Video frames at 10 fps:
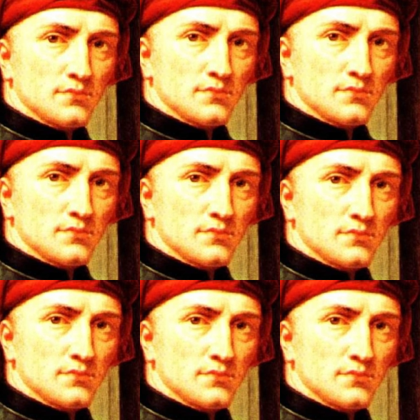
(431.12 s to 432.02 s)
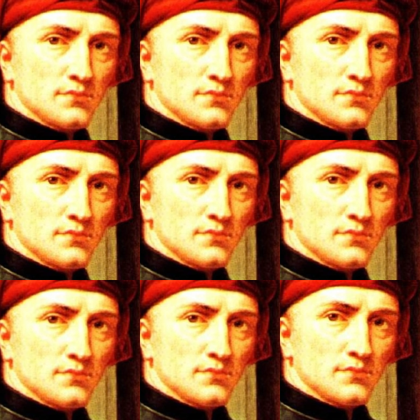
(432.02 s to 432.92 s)

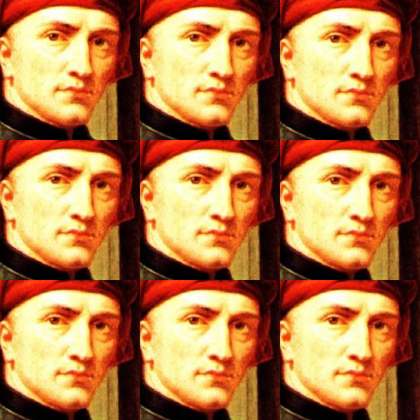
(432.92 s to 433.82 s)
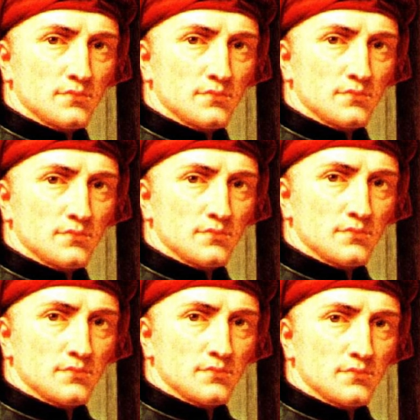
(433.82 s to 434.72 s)

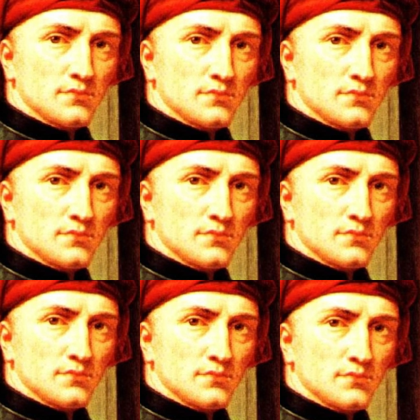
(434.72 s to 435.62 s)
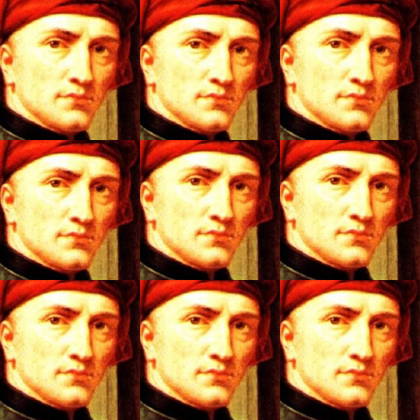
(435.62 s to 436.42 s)
Nobody speaks.